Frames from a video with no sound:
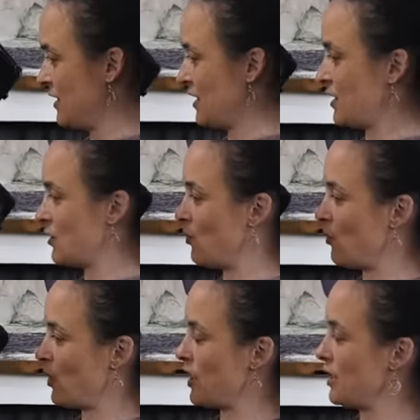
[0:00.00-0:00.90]
this
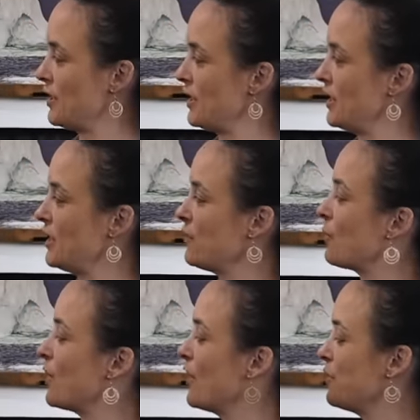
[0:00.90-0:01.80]
wire here
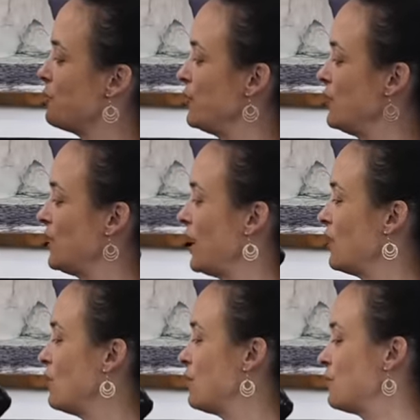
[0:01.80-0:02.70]
where the
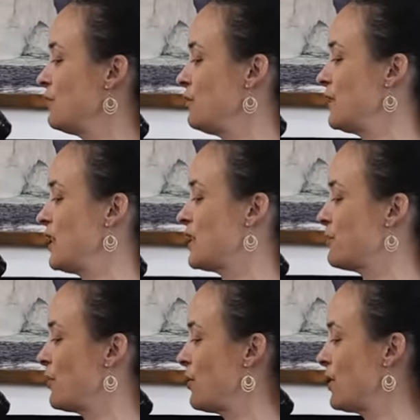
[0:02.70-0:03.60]
butane go to that
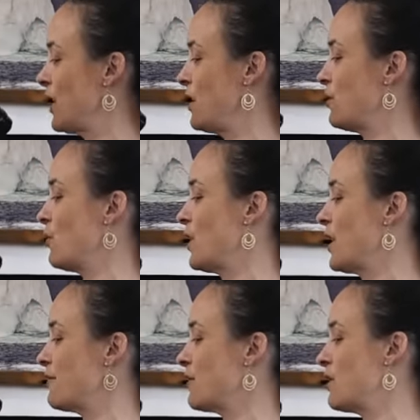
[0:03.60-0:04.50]
it's broken or
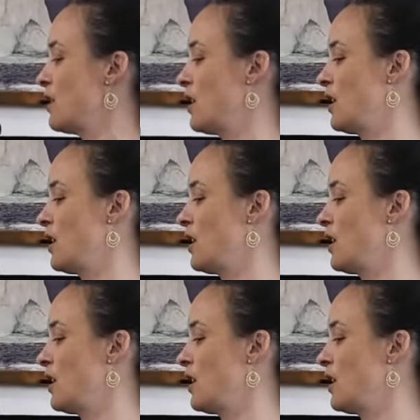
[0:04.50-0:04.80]
whatever,